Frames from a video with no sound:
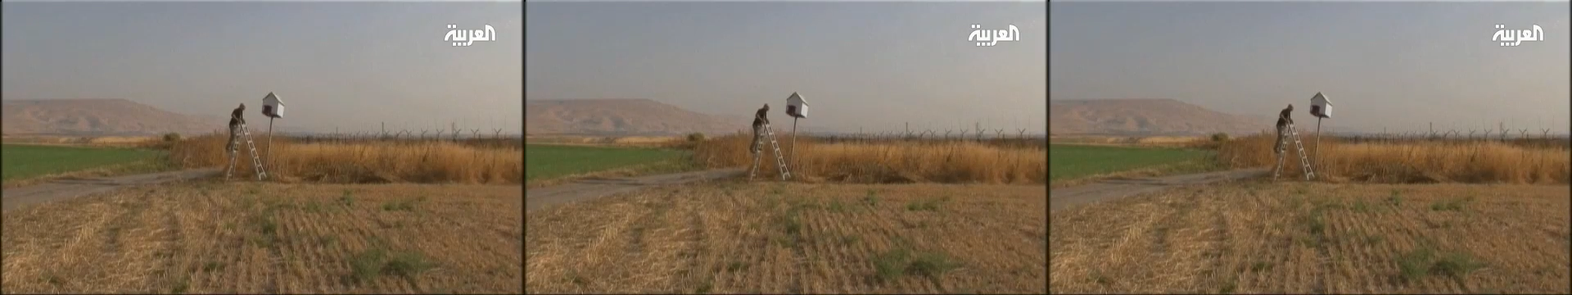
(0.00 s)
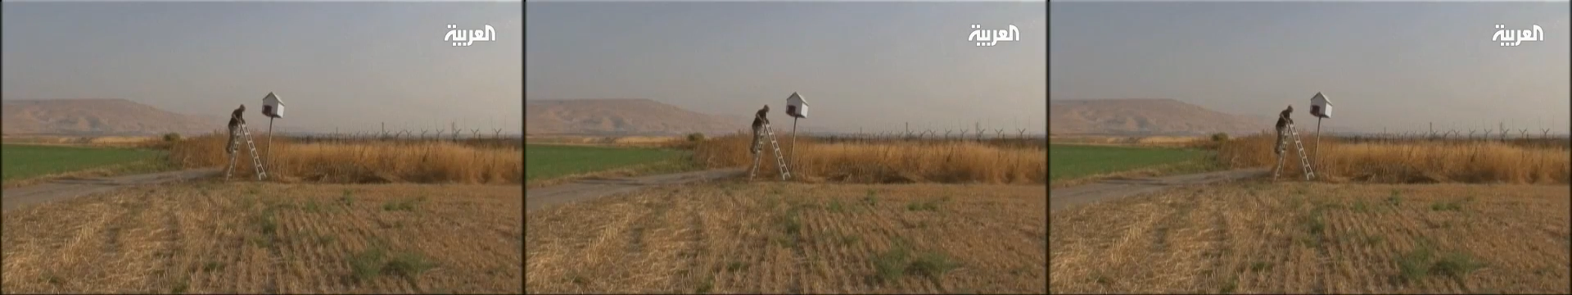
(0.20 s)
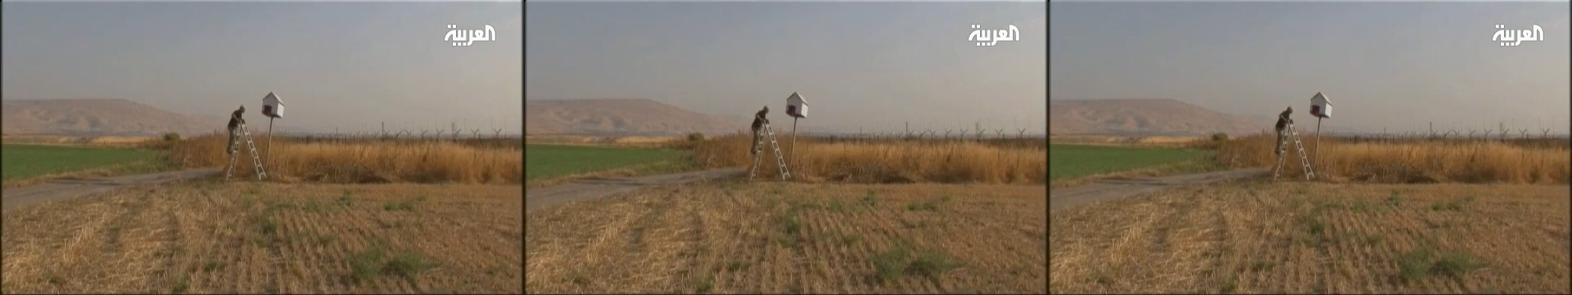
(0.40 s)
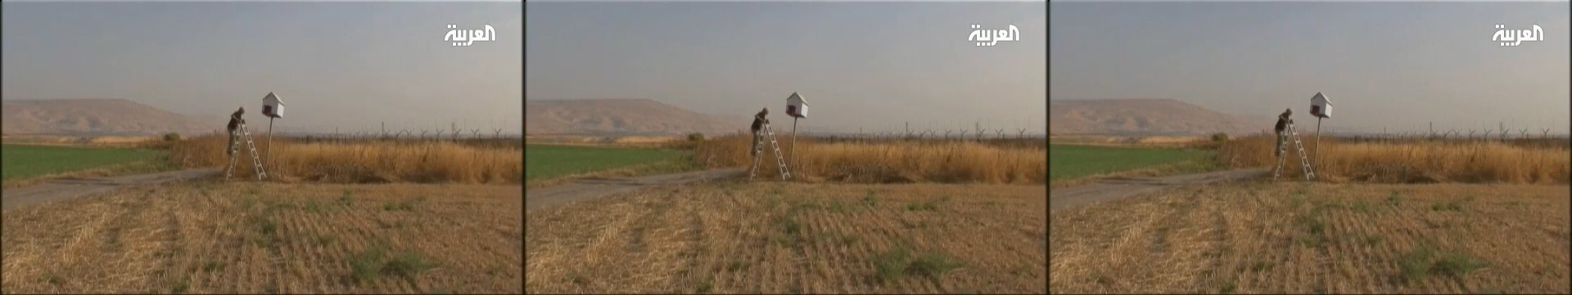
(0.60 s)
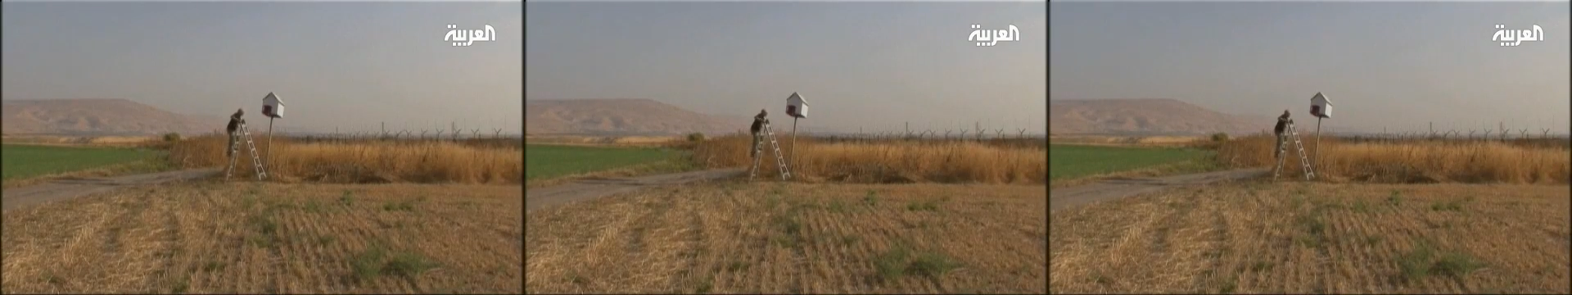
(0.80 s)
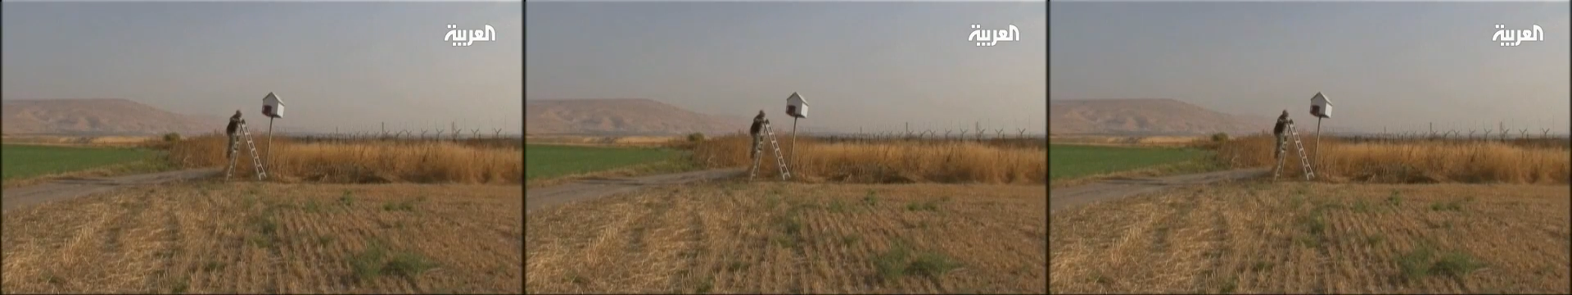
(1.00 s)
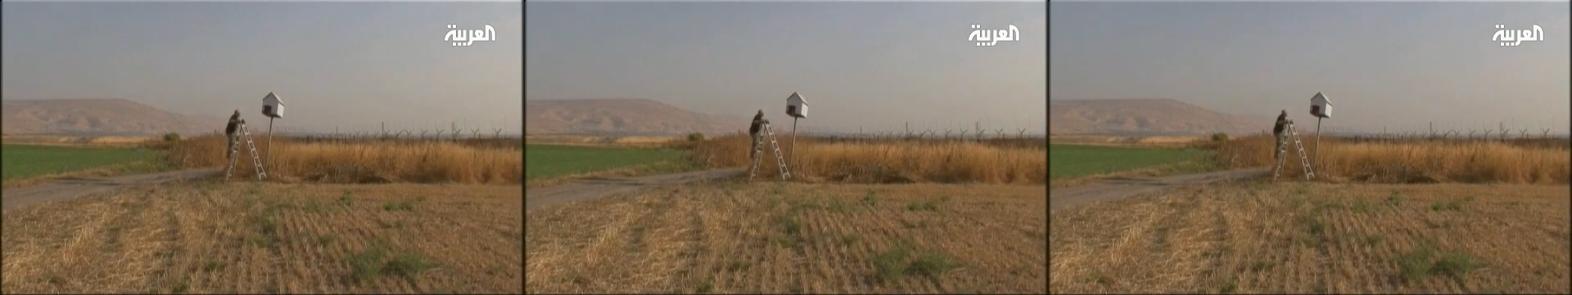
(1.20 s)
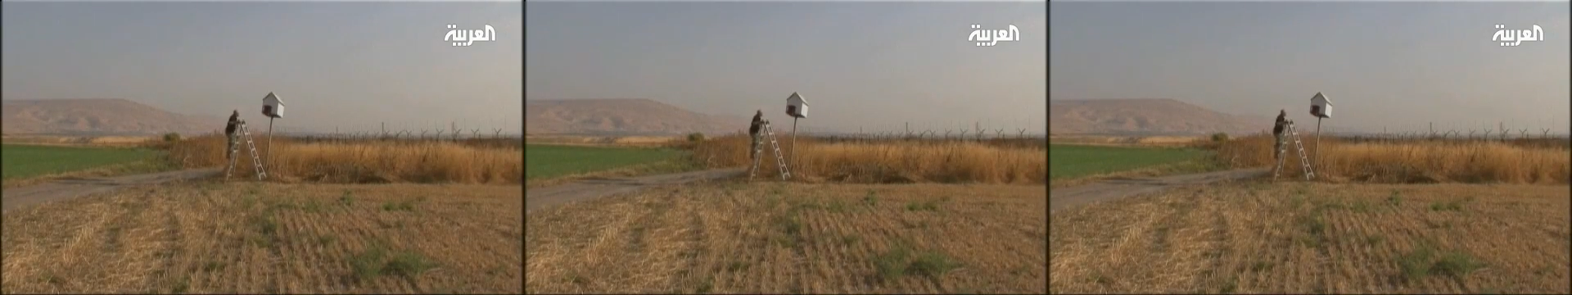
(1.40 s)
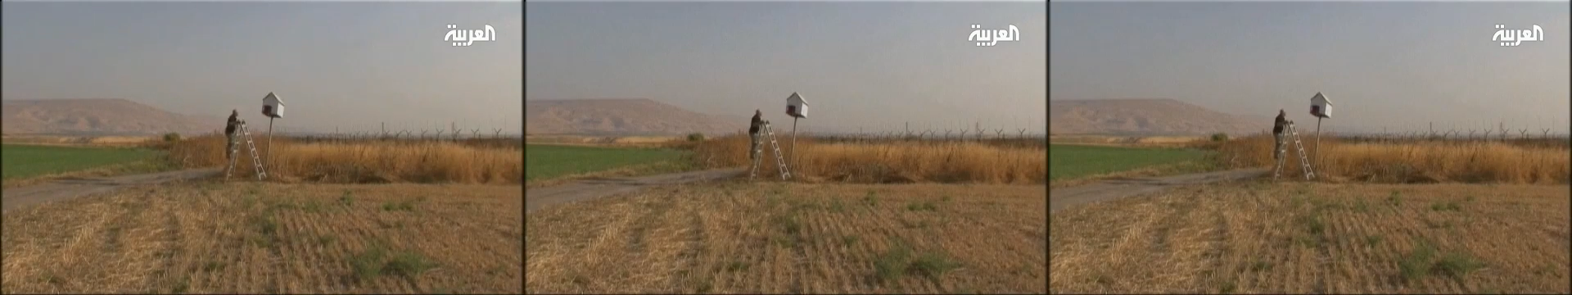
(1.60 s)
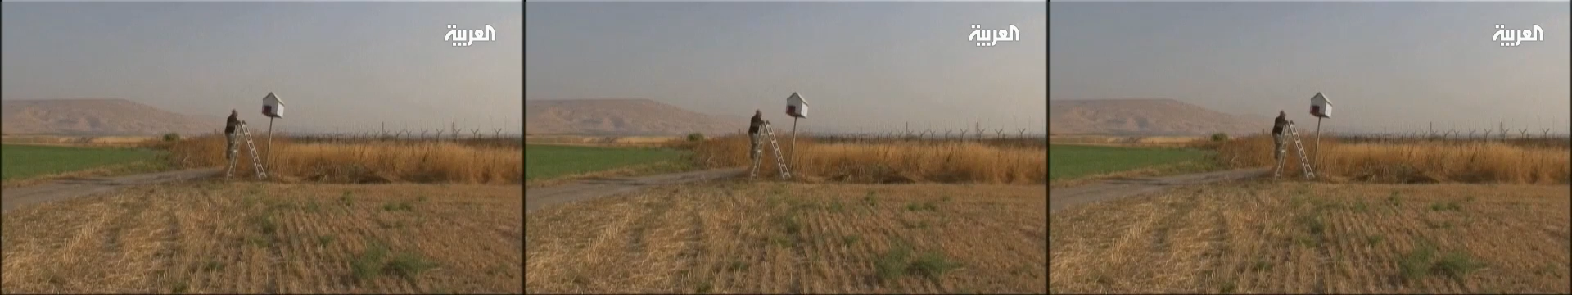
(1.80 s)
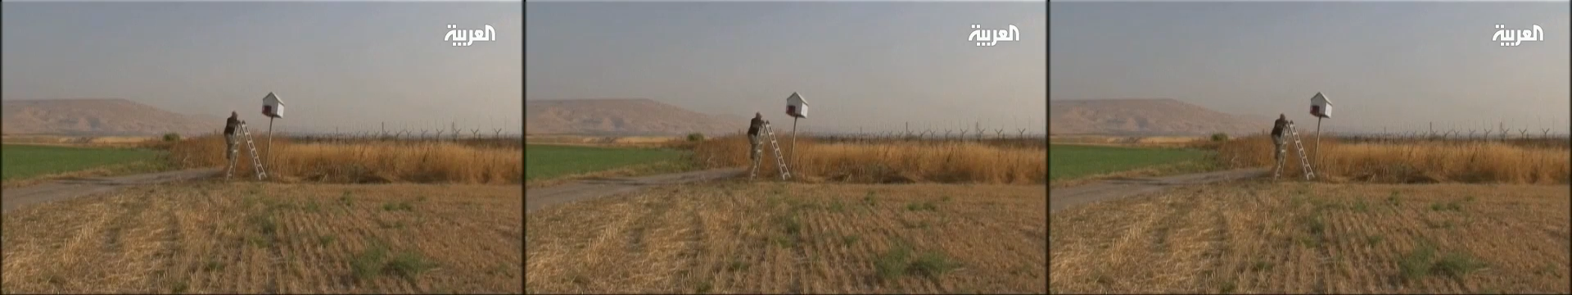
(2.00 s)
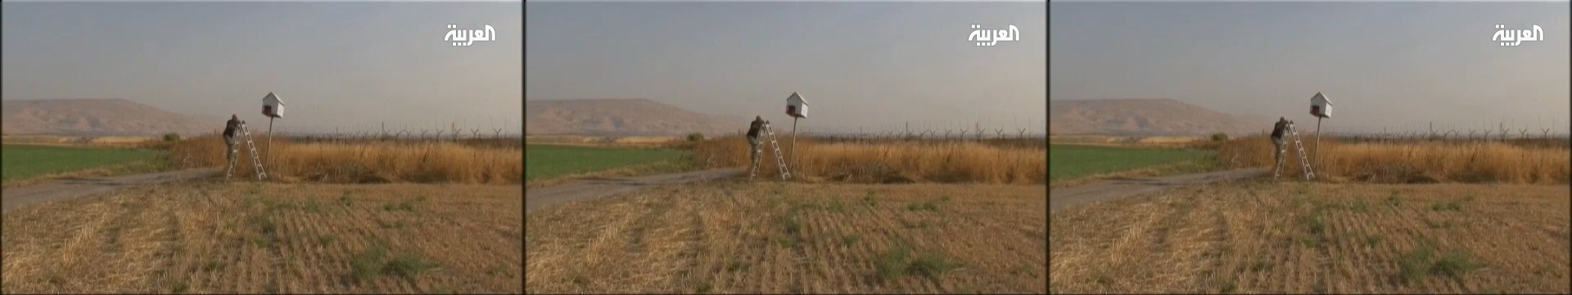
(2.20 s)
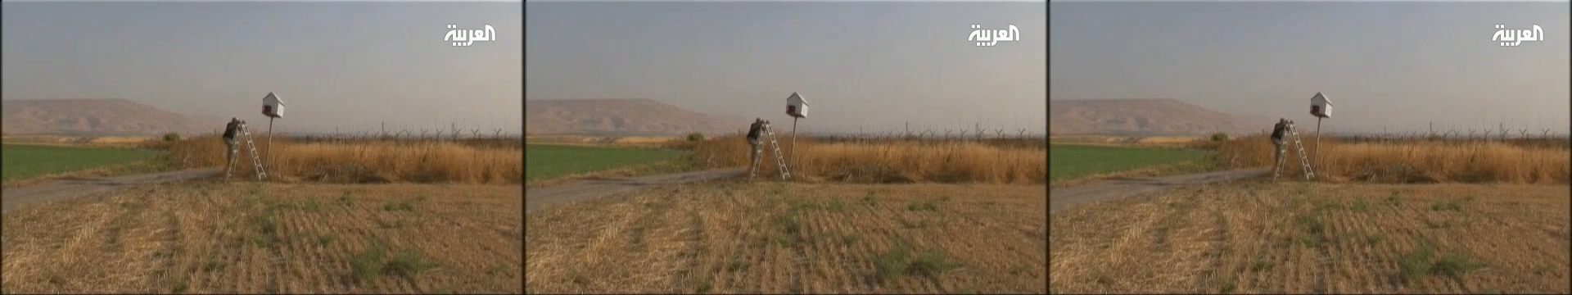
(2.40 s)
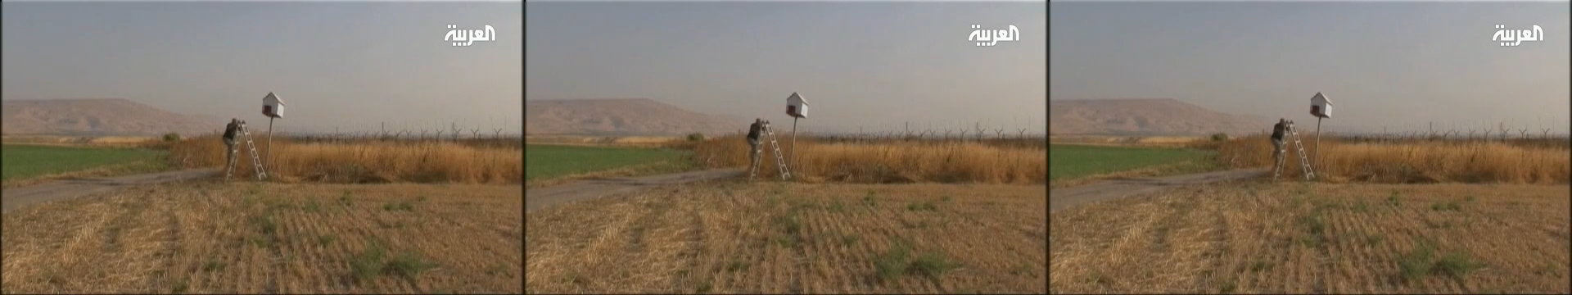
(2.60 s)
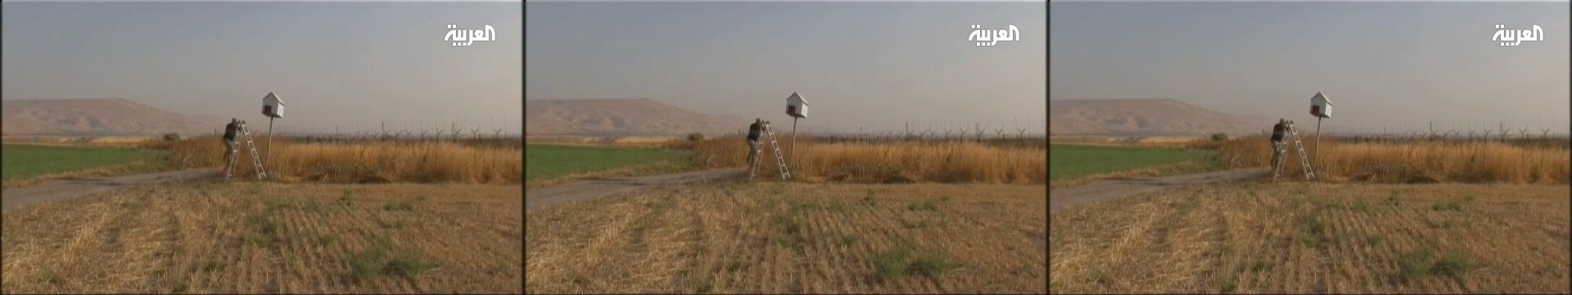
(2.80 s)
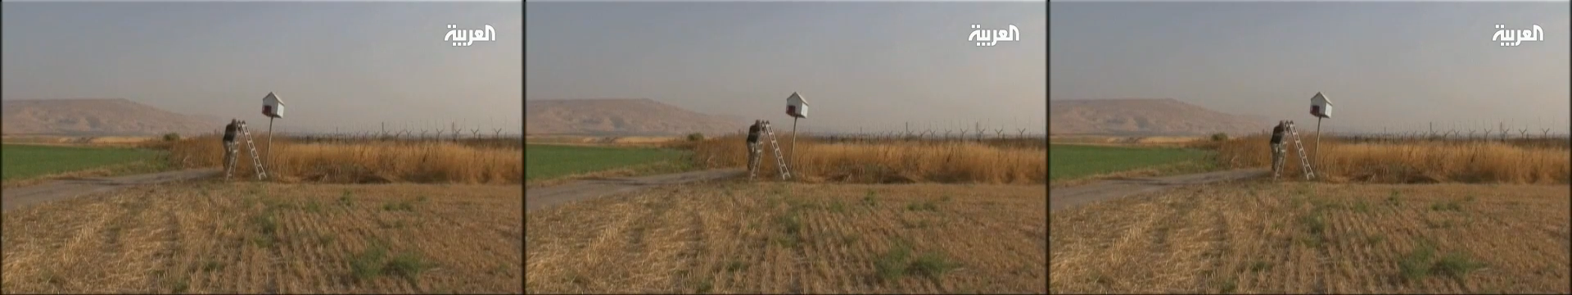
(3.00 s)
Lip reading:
Nobody's mouth can be seen.